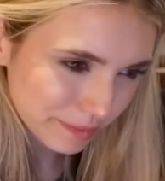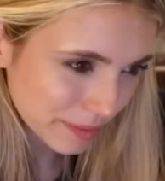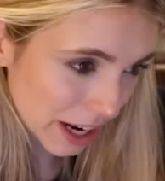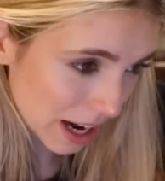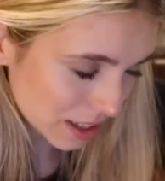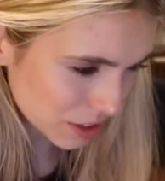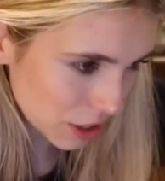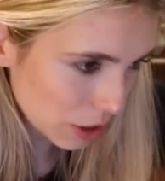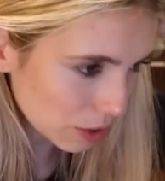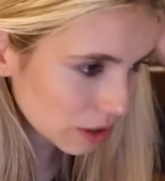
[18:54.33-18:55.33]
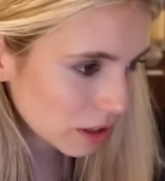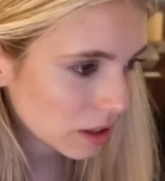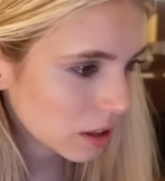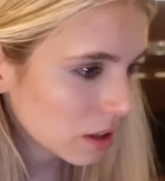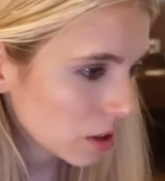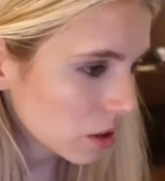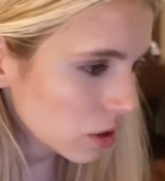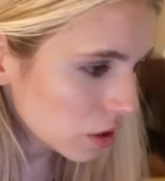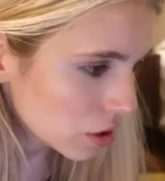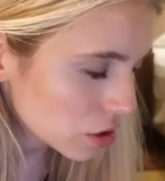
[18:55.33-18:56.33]
Yeah, so
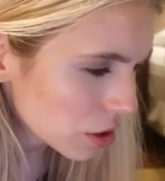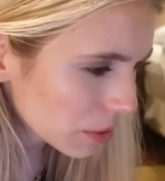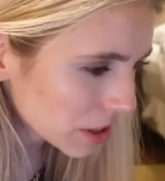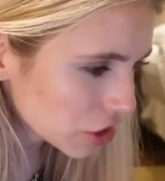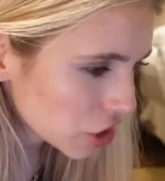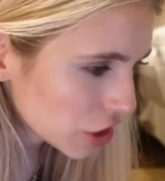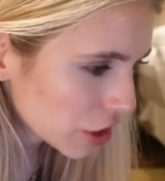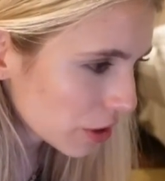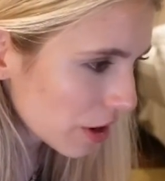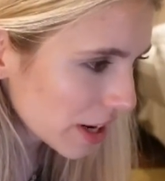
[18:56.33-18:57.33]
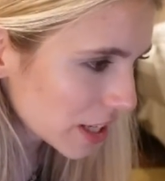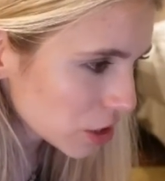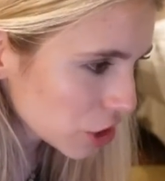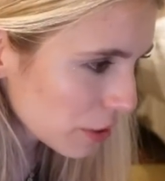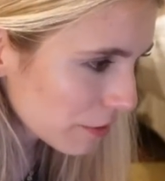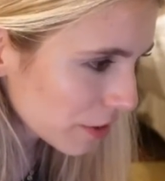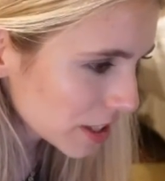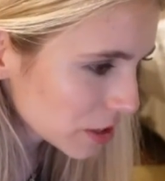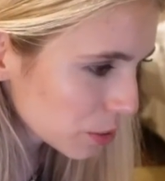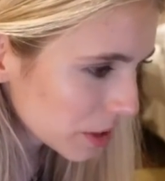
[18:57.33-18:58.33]
what did she do? Oh yeah, so she went for
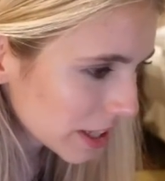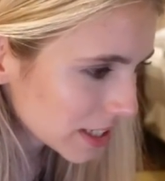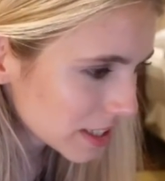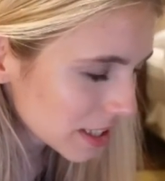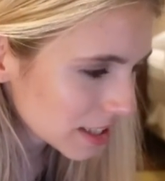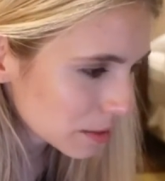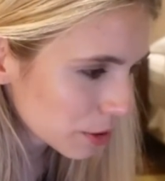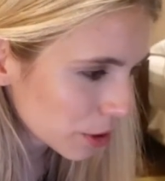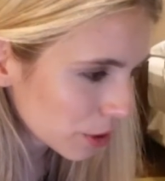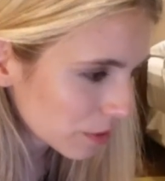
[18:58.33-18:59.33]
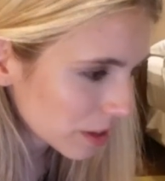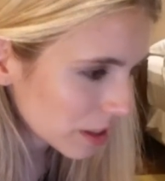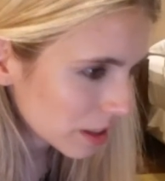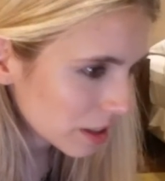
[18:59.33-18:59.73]
this queen a6 move.